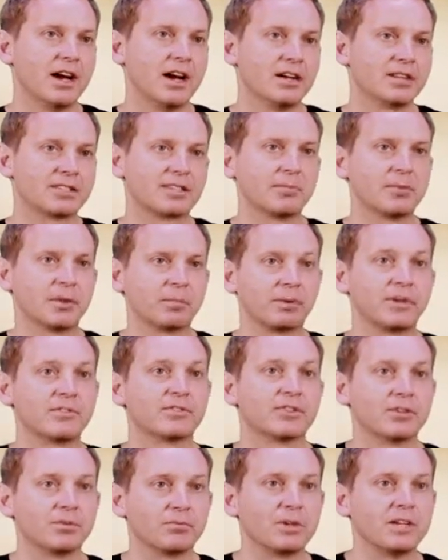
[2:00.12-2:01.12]
some of the
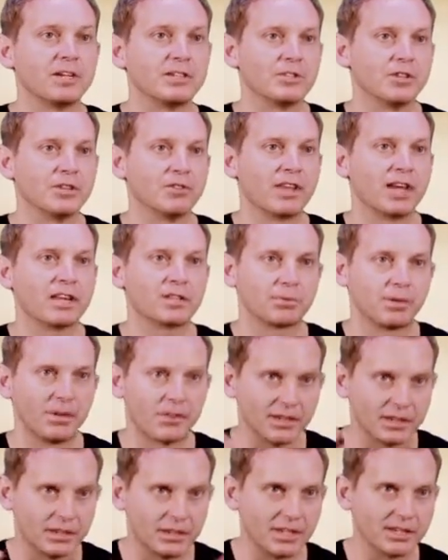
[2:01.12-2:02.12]
briefs that we do, that's when I
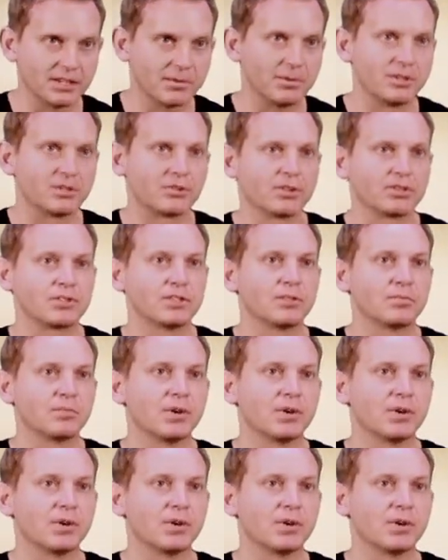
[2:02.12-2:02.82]
think you get some interesting